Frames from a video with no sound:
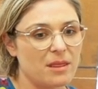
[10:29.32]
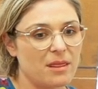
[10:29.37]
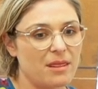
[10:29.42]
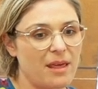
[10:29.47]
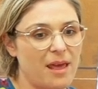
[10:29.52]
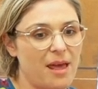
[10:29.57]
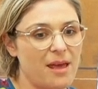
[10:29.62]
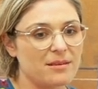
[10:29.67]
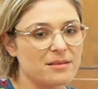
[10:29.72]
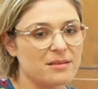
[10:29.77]

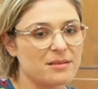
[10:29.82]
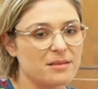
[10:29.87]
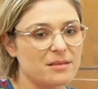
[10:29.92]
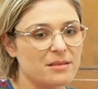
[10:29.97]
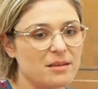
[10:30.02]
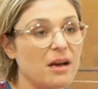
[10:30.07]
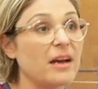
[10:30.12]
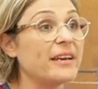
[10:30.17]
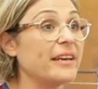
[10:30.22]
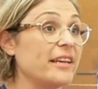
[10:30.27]
that
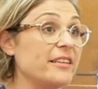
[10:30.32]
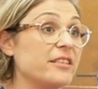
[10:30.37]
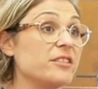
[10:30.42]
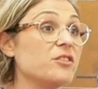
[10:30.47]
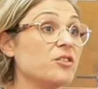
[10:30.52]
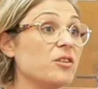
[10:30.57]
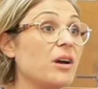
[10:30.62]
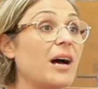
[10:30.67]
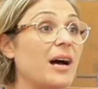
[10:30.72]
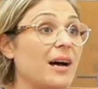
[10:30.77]
I need to
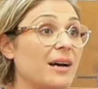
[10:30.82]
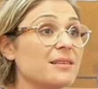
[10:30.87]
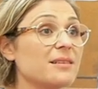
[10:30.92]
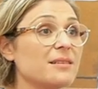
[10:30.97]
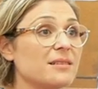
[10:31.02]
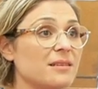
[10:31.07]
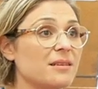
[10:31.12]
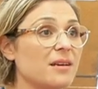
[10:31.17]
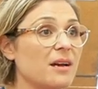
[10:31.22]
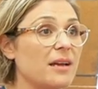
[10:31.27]
do
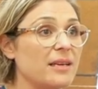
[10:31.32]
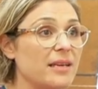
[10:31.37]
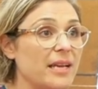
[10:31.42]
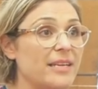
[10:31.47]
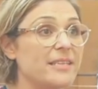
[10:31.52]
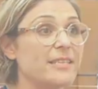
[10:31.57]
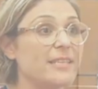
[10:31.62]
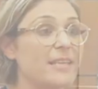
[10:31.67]
art. I need